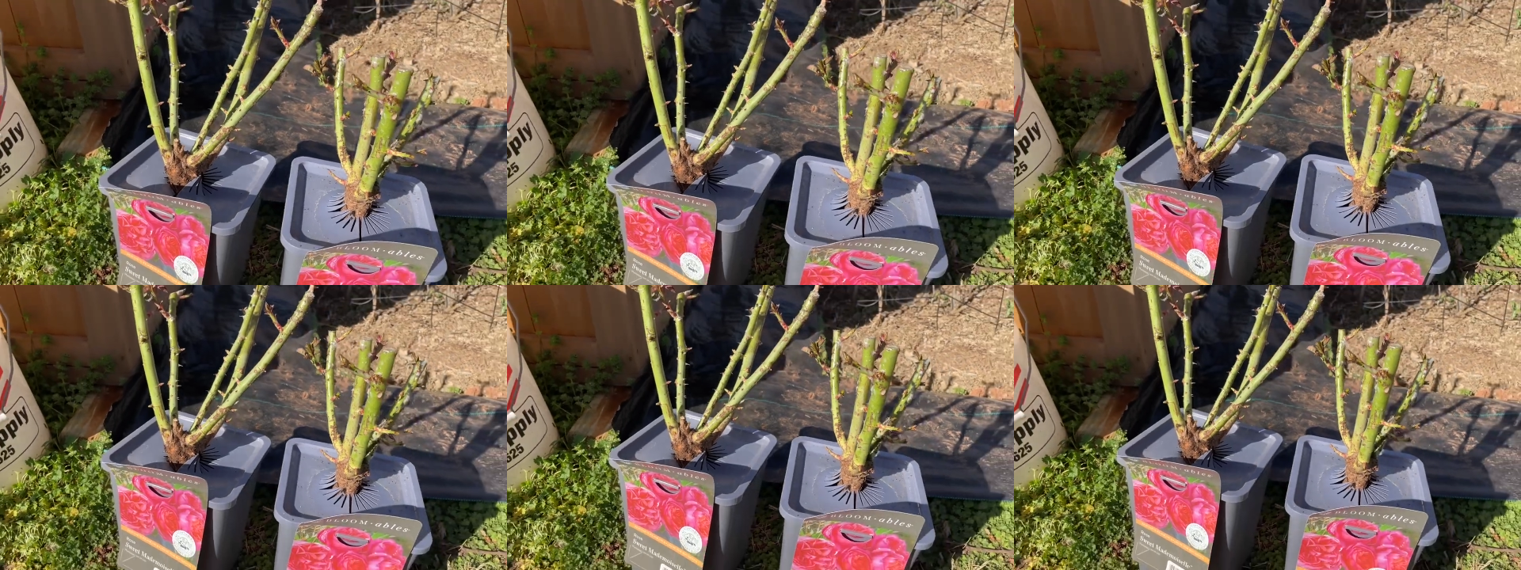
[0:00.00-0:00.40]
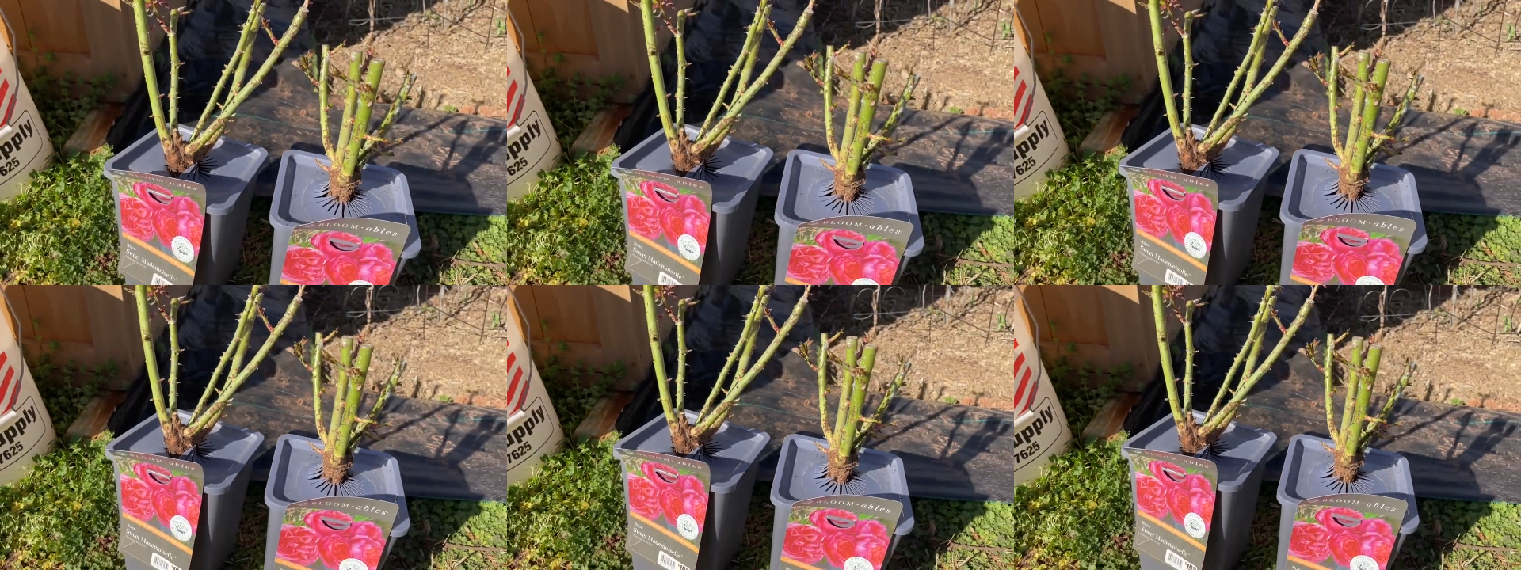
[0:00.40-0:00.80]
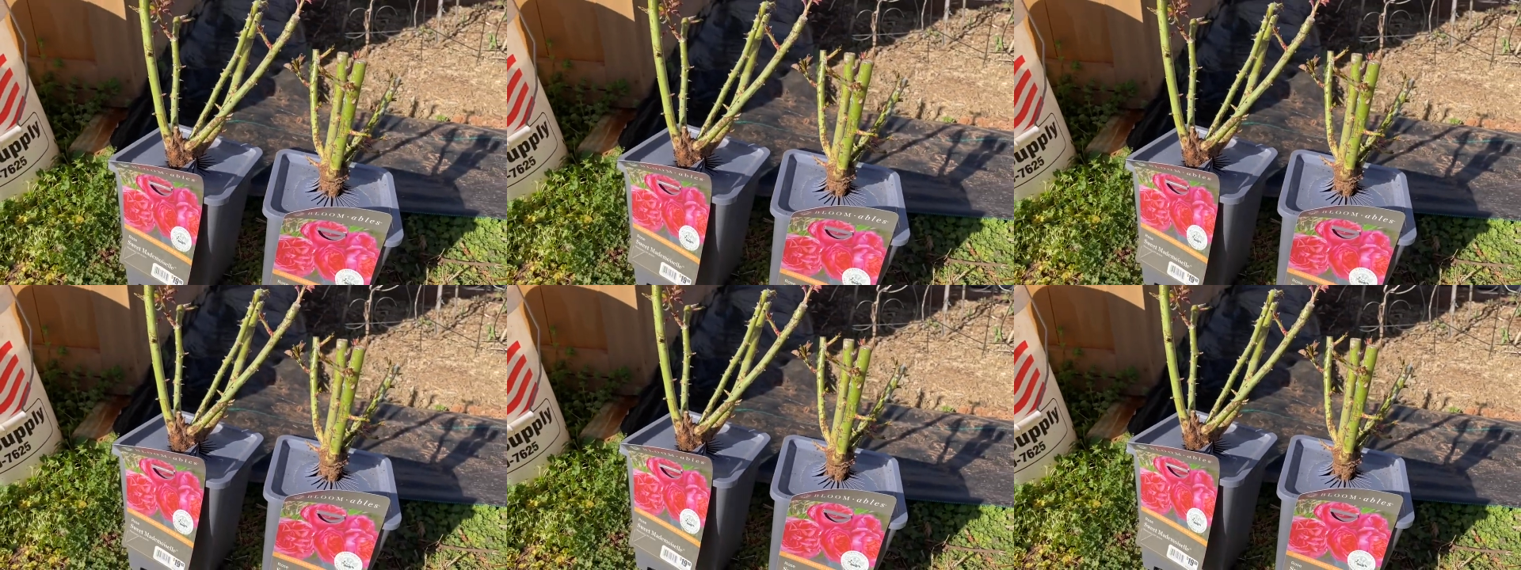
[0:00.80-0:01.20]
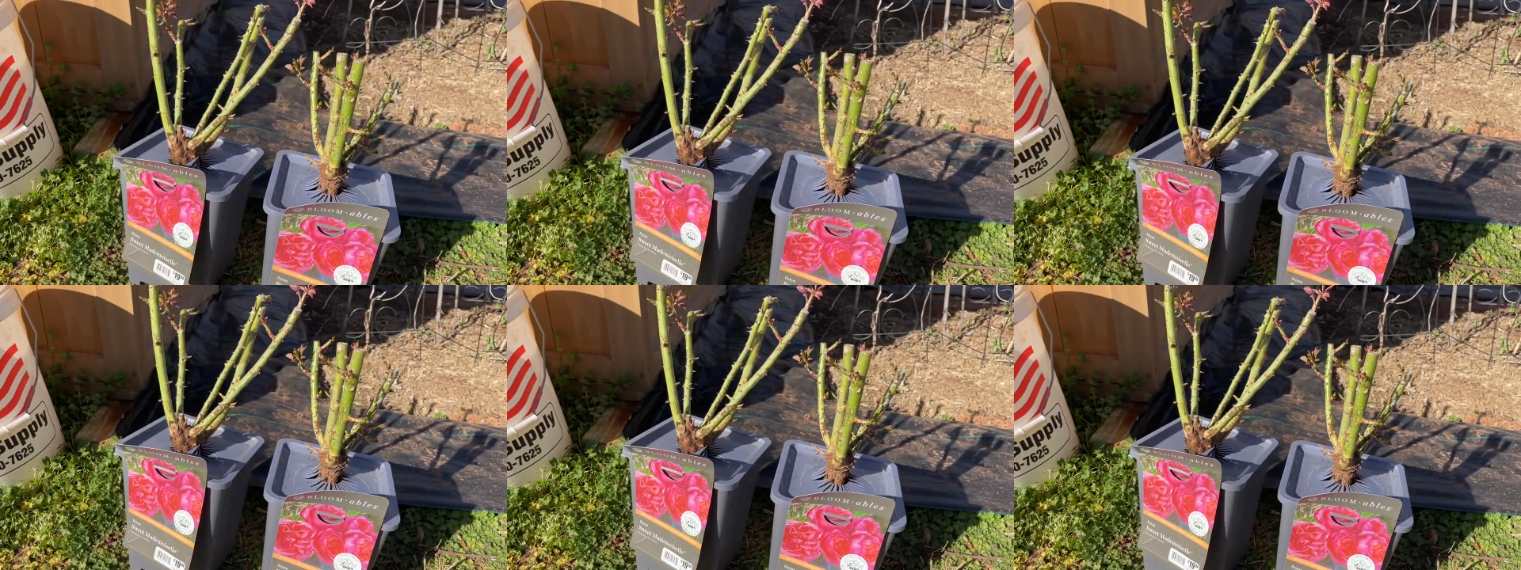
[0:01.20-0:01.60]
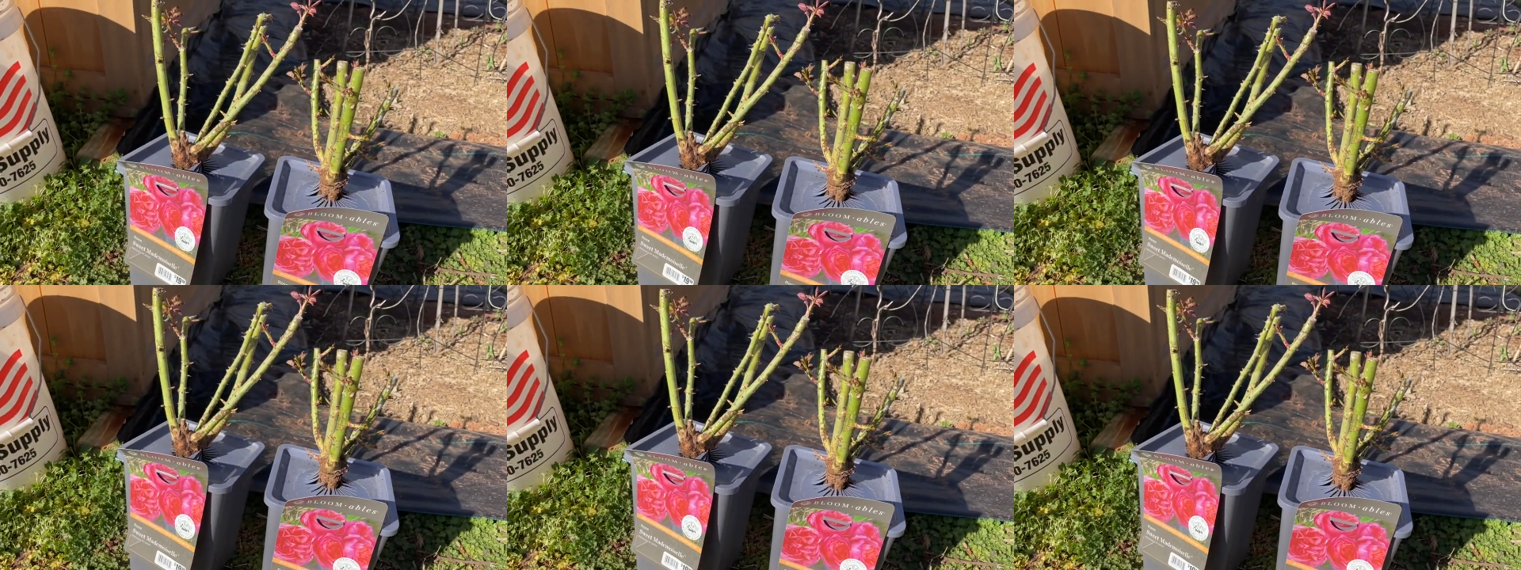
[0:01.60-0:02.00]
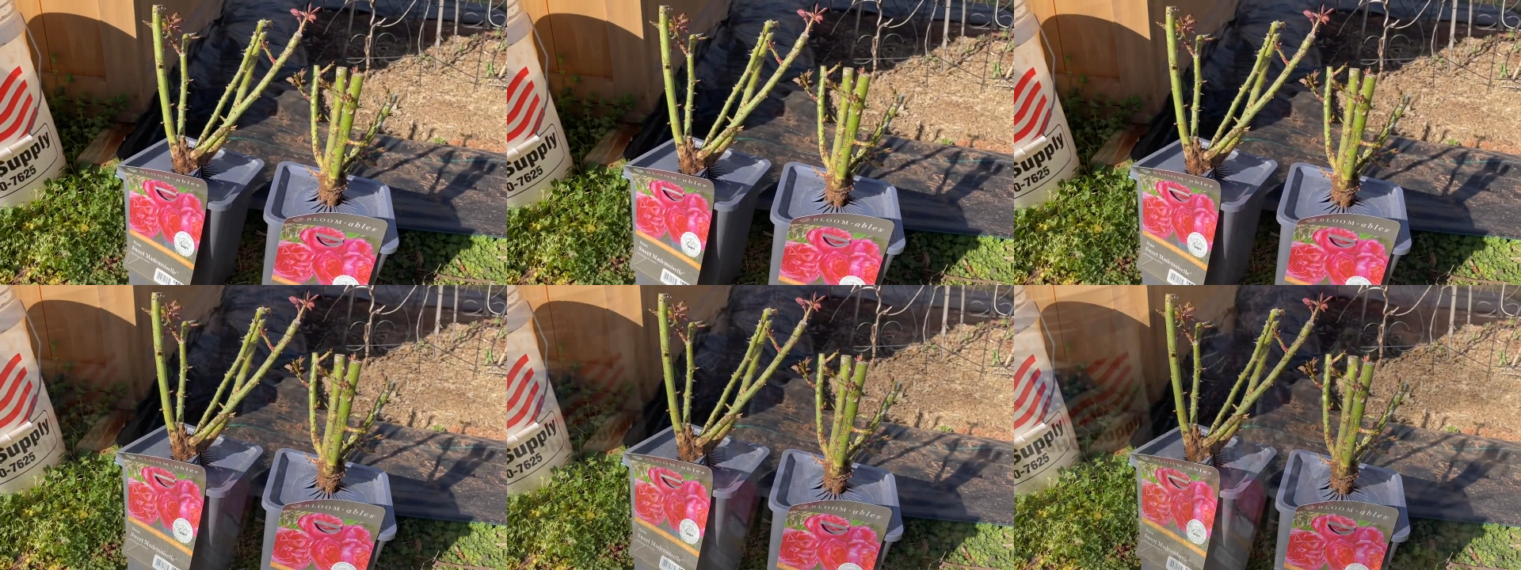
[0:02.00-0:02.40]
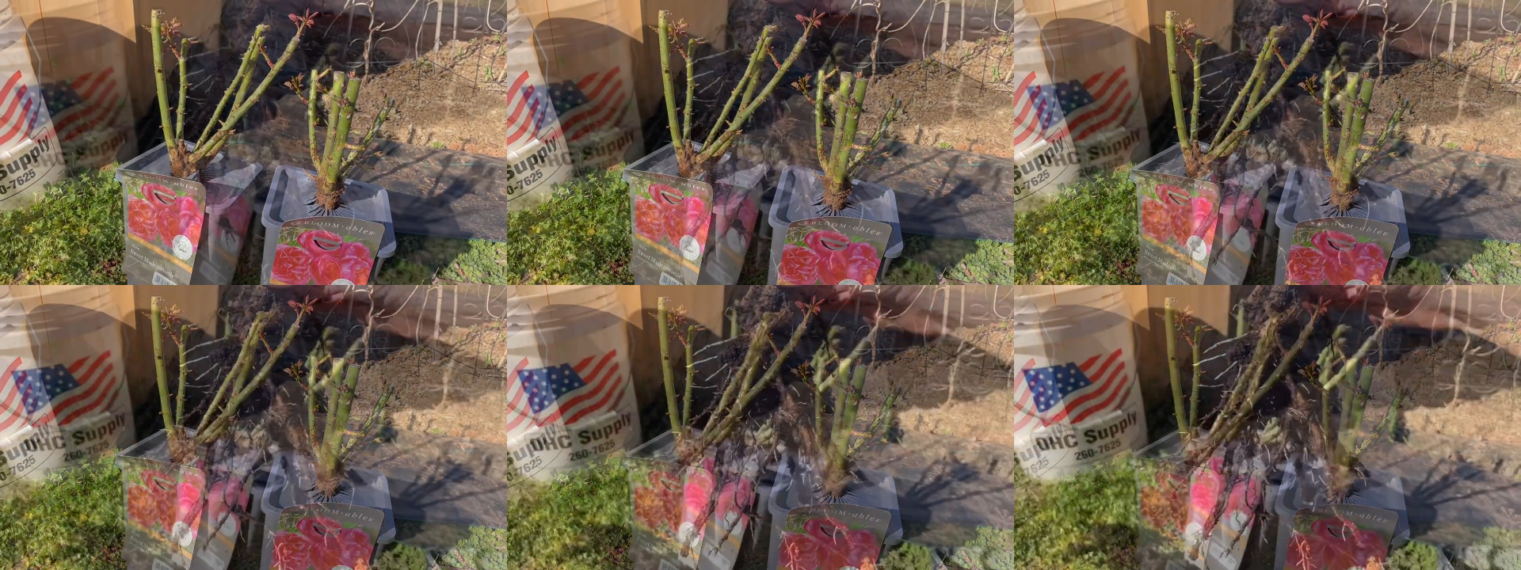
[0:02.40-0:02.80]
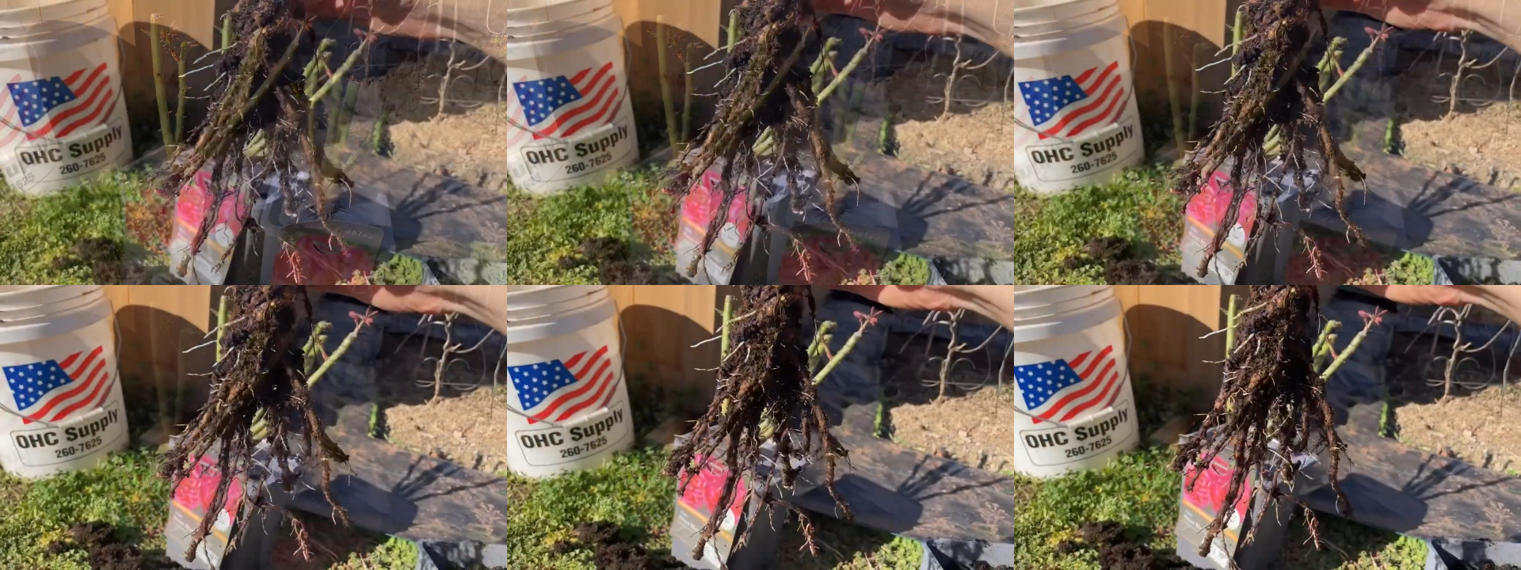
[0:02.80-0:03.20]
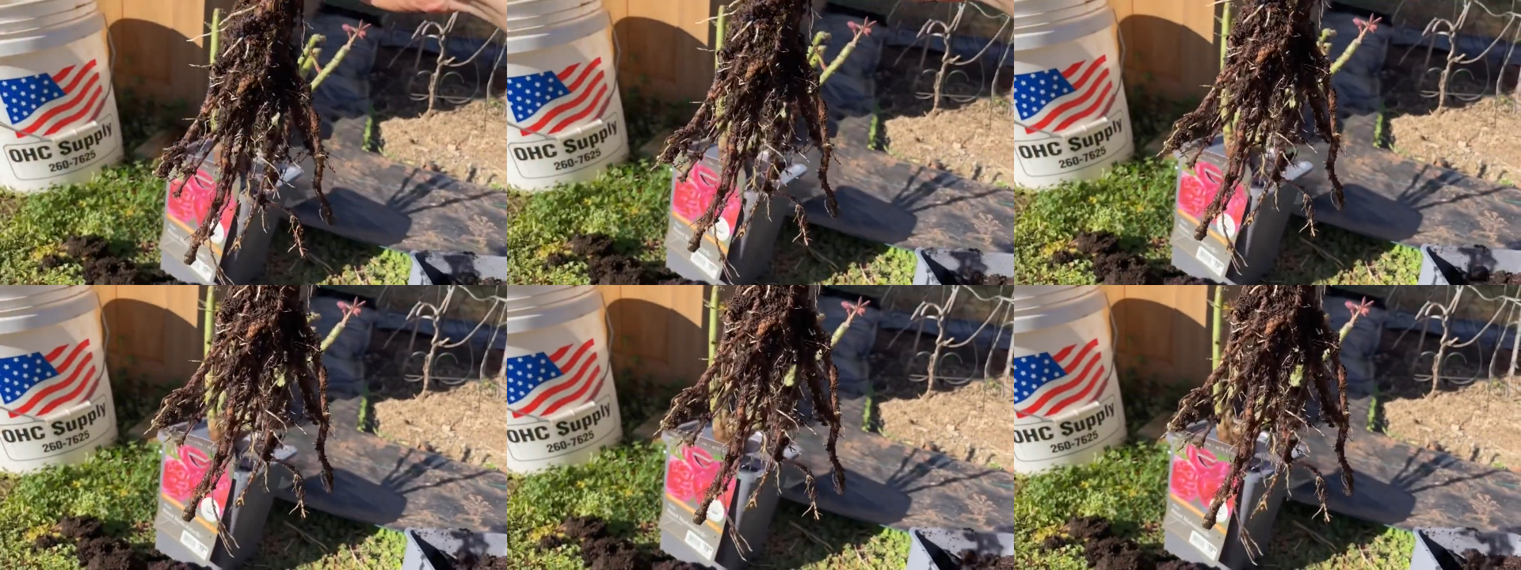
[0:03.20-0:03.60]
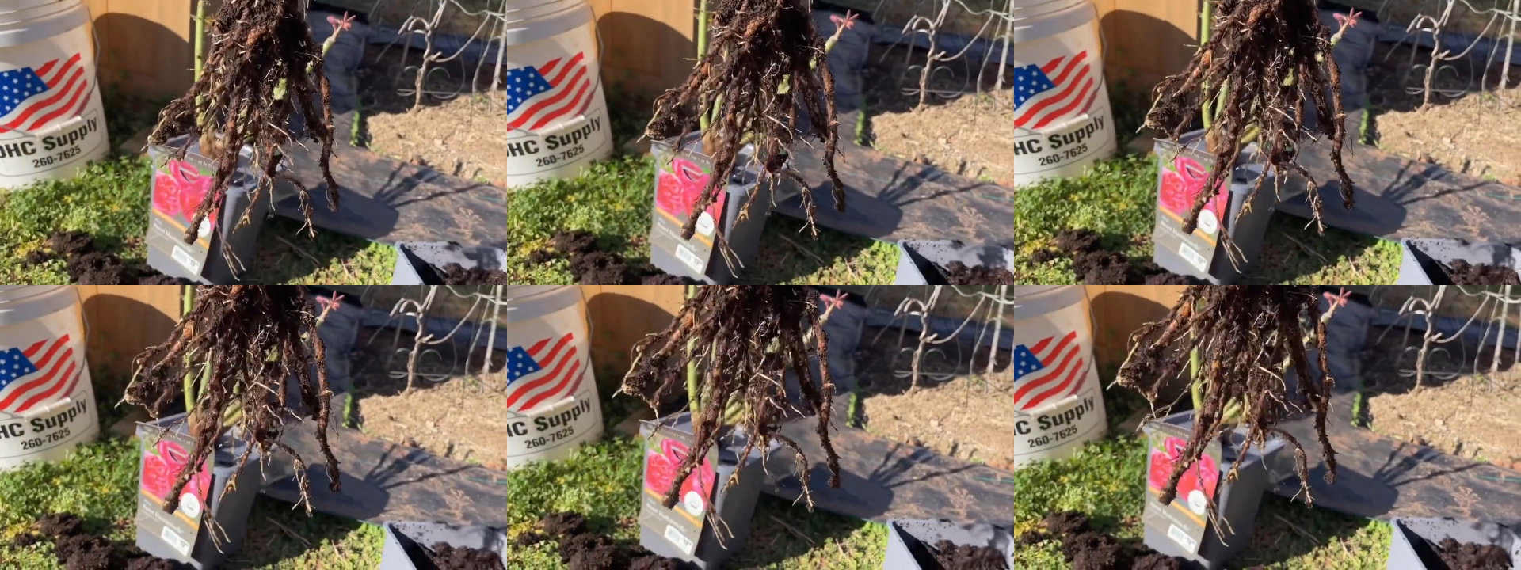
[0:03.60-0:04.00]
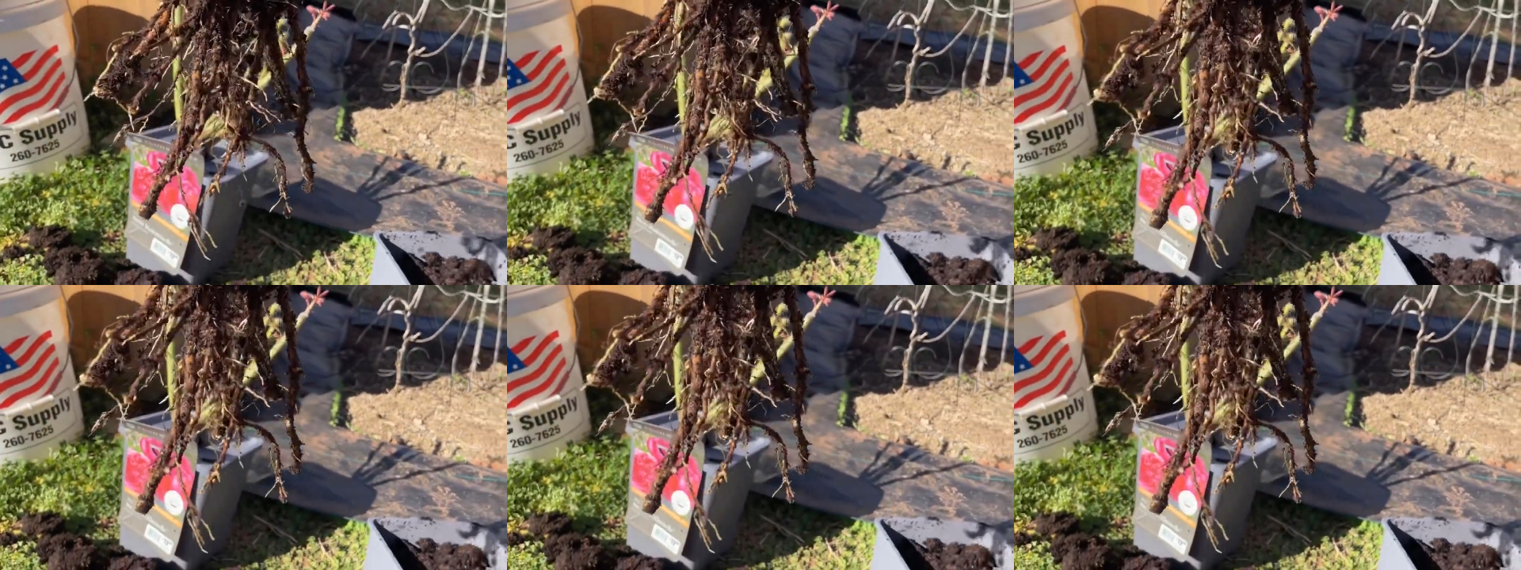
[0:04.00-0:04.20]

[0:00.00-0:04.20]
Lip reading: [unreadable: no face in view]